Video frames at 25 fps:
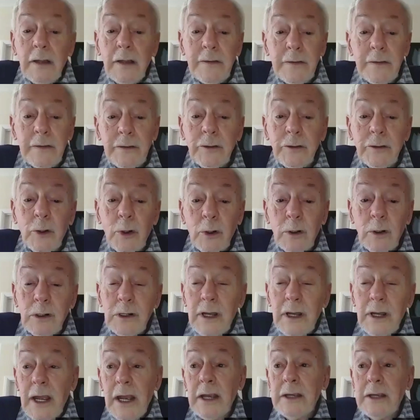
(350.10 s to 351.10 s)
think you're
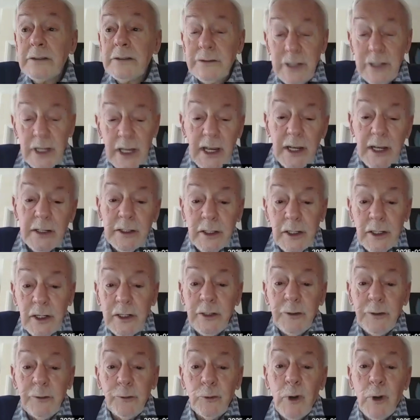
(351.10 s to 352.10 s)

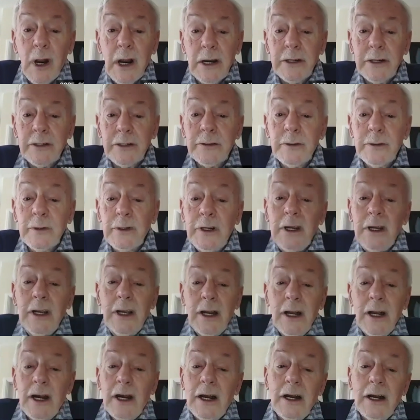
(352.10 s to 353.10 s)
exactly right.
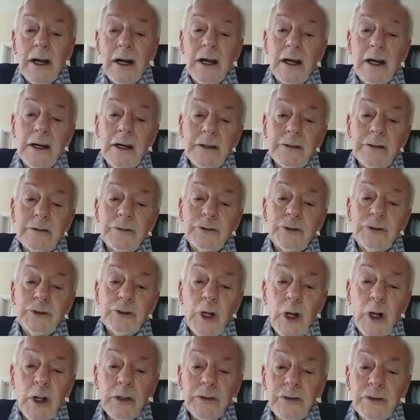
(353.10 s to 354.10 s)
And
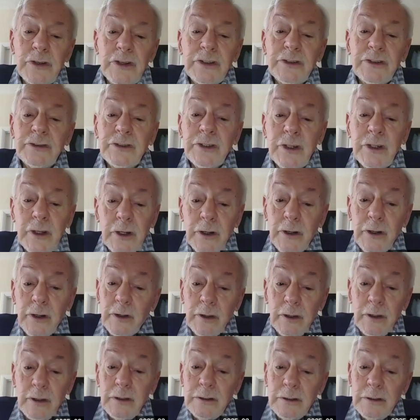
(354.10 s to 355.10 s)
John
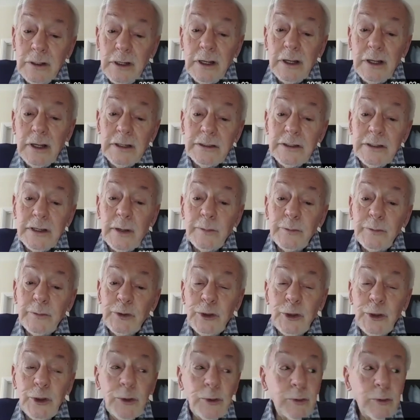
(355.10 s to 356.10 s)
Searle, as I'm
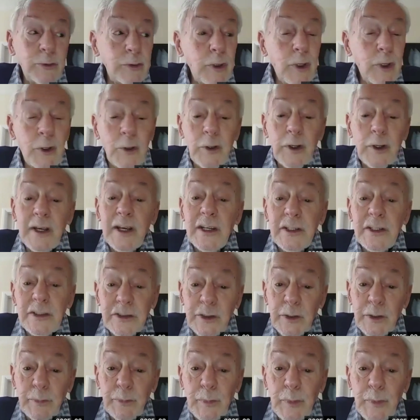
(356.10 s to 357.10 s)
sure you know,
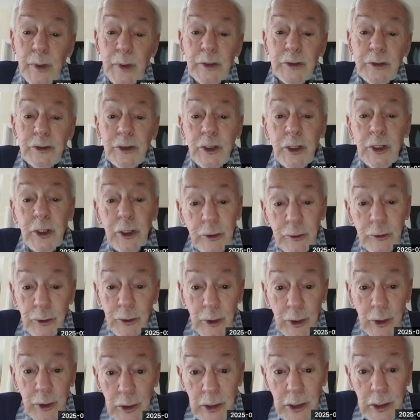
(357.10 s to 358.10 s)
is a
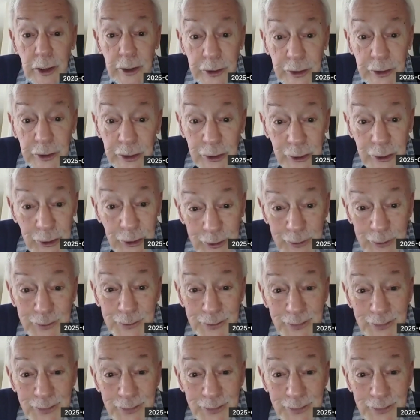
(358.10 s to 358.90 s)
materialist.